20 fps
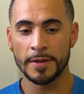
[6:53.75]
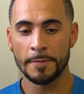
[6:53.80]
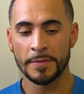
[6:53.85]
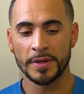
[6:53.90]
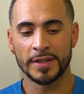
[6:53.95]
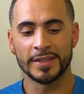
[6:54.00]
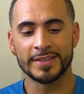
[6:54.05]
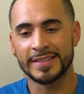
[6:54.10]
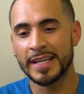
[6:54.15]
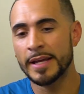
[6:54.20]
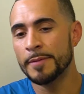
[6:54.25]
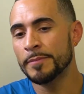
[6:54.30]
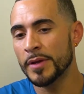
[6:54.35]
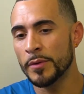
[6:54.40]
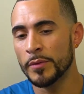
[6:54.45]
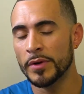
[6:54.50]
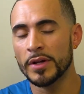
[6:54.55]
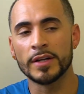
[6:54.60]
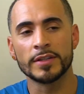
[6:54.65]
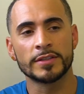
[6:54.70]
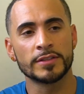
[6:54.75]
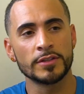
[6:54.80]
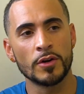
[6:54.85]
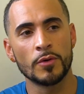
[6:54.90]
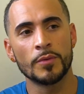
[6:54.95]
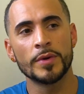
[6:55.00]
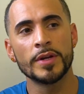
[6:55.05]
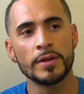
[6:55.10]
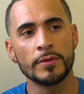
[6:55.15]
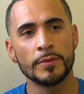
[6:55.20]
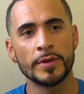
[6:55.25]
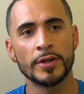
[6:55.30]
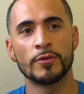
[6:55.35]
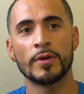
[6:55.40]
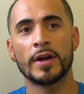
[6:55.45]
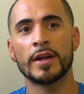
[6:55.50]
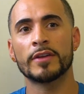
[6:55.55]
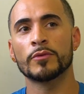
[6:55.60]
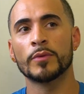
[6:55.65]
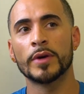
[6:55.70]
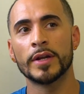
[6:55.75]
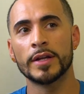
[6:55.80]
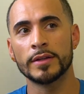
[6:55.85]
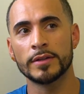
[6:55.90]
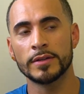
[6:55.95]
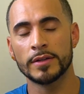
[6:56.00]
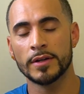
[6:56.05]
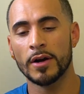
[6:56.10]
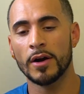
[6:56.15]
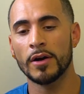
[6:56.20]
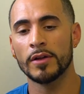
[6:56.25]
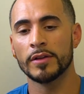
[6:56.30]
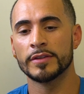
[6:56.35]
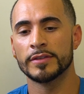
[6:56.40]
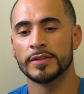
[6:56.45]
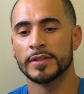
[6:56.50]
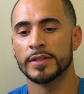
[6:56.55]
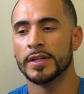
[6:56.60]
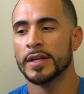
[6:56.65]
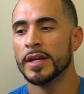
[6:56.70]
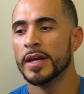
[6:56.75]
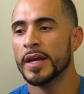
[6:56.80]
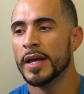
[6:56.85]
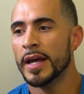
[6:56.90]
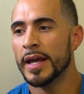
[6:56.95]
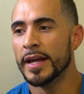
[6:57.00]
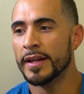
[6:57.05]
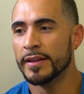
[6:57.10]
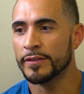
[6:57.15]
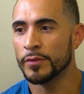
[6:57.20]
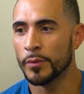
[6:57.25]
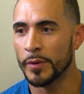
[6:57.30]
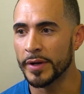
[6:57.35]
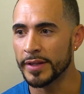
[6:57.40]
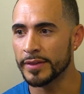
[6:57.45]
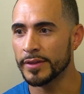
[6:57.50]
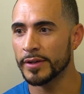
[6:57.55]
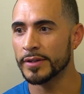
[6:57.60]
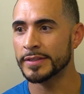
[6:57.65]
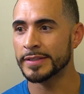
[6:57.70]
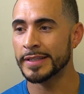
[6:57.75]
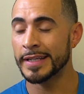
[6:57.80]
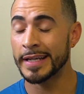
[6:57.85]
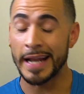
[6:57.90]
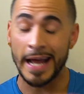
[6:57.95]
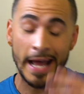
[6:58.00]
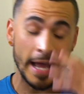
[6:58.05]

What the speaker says: because same thing with us, we graduated college in 2013.